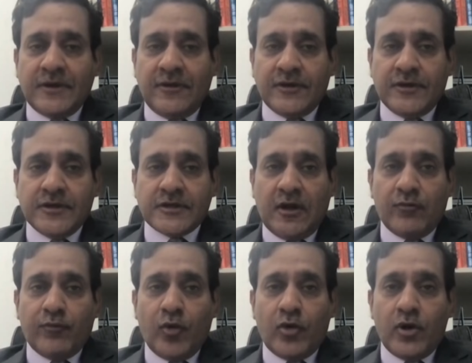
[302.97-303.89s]
which is a
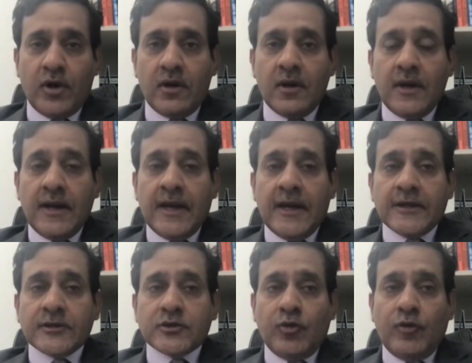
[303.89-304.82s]
discount broker.
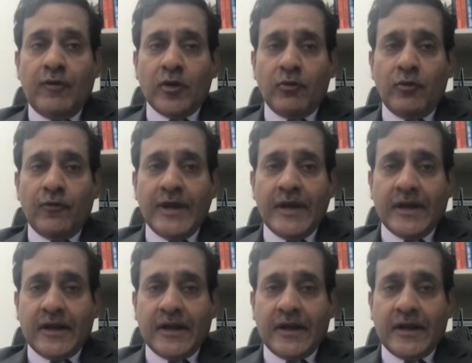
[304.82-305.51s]
So we want to be very